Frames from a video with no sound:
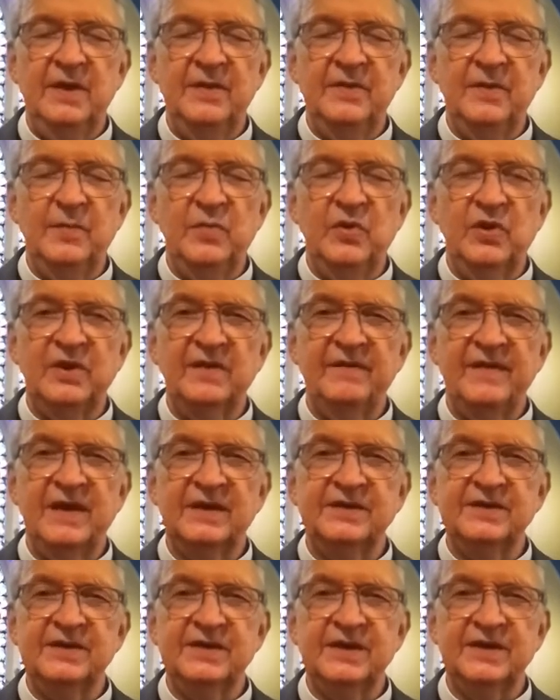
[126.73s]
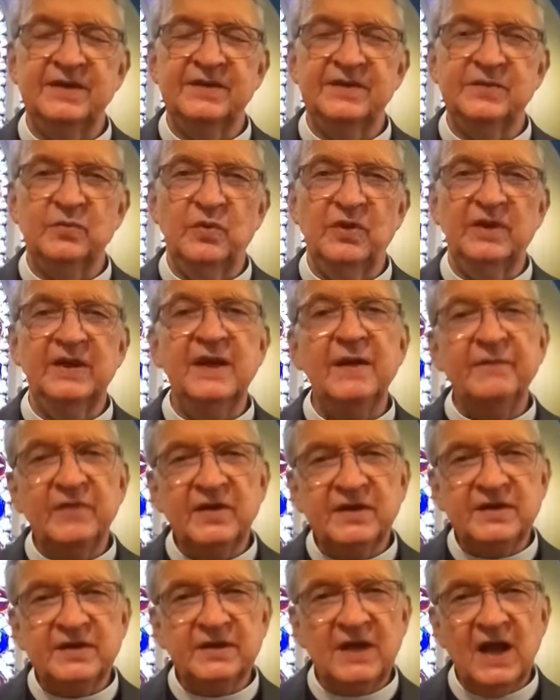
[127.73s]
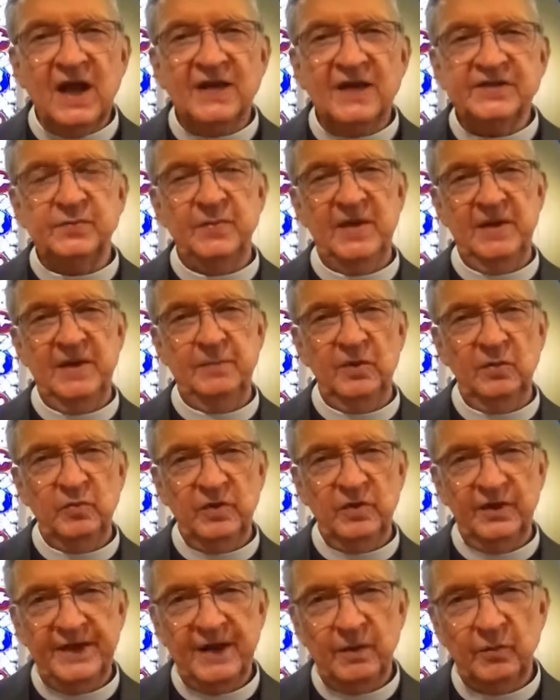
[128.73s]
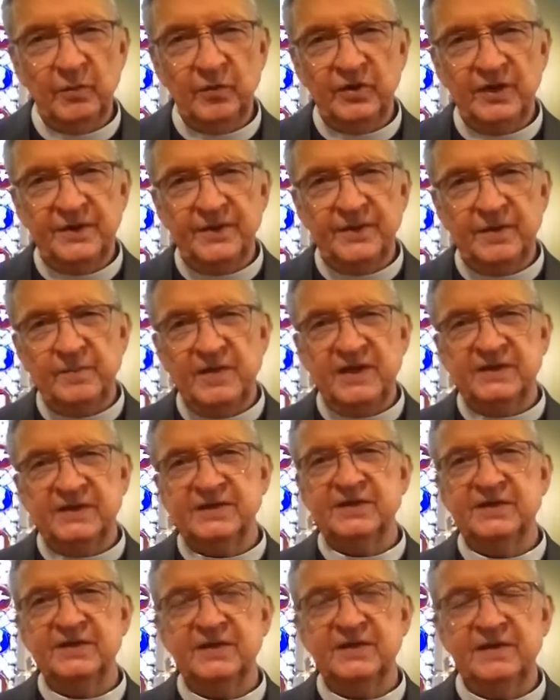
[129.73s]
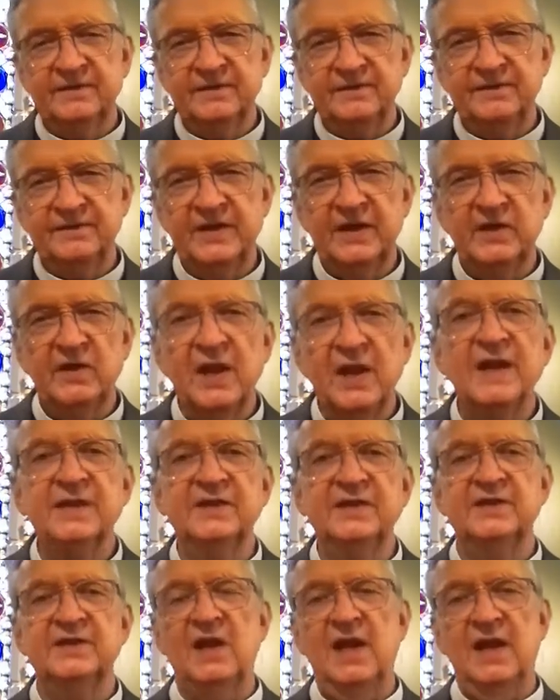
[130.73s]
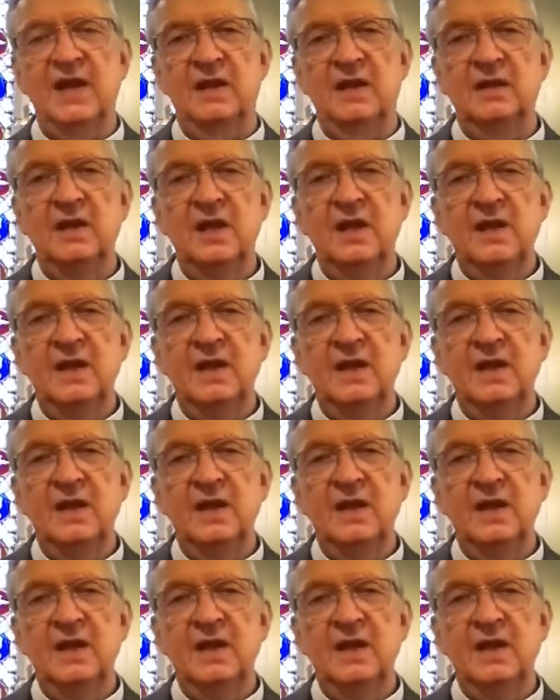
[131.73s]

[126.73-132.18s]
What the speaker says: the book of Exodus were given to God's people when they were in the midst of their exile,